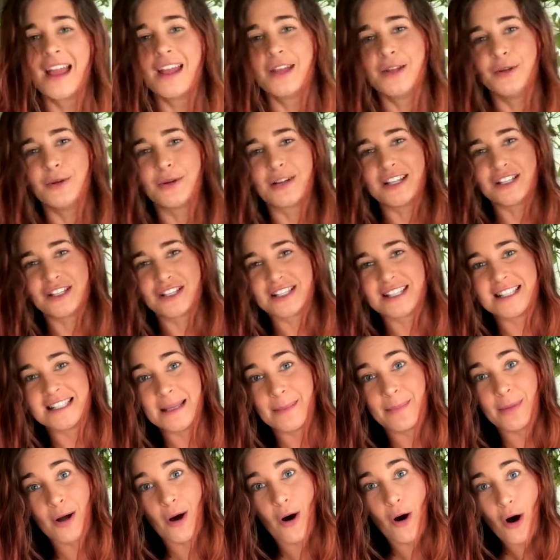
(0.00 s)
You can just
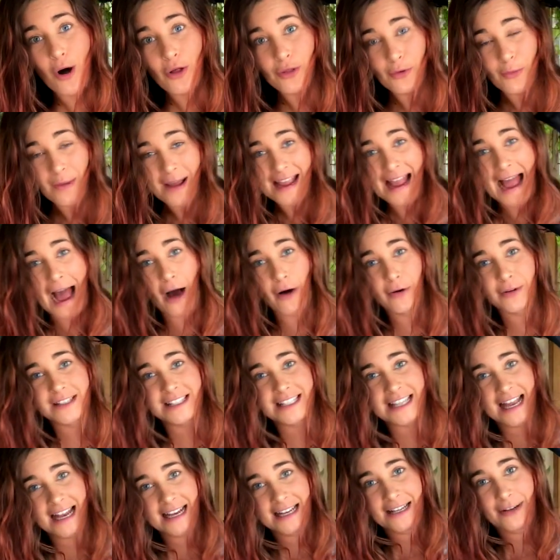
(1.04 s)
zip it all the way out
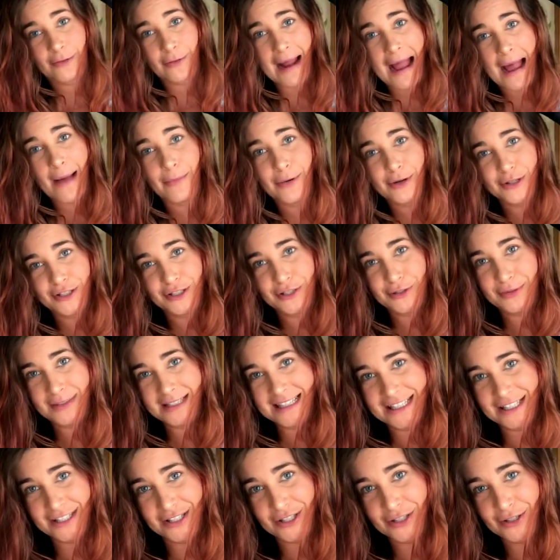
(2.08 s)
and grab what you
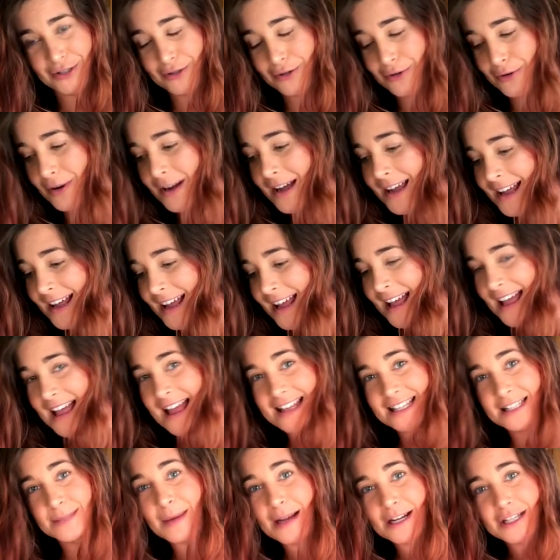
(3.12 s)
need to. And
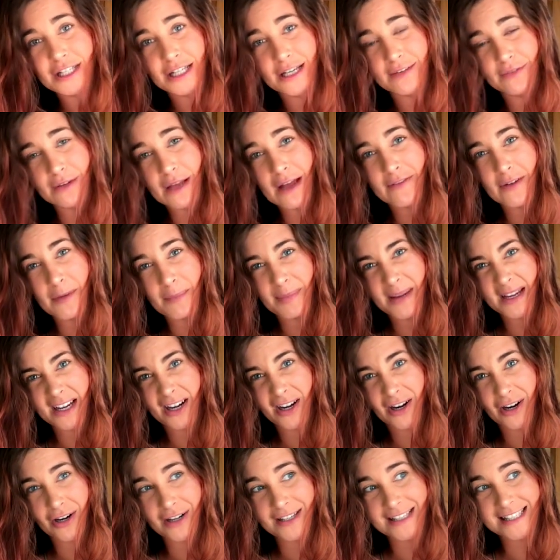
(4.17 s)
especially if you have a bigger